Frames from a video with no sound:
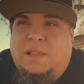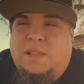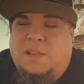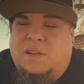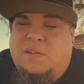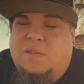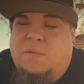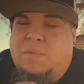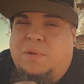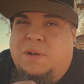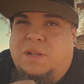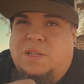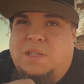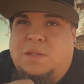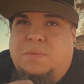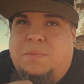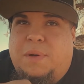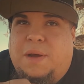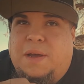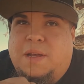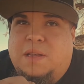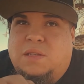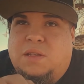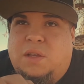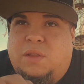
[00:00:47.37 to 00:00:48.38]
little bit of
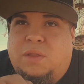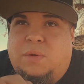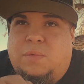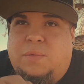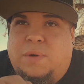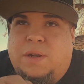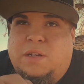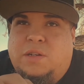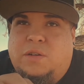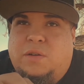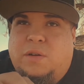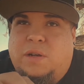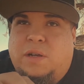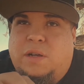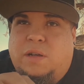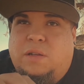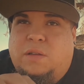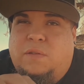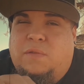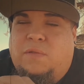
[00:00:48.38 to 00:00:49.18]
spice on the retro hell.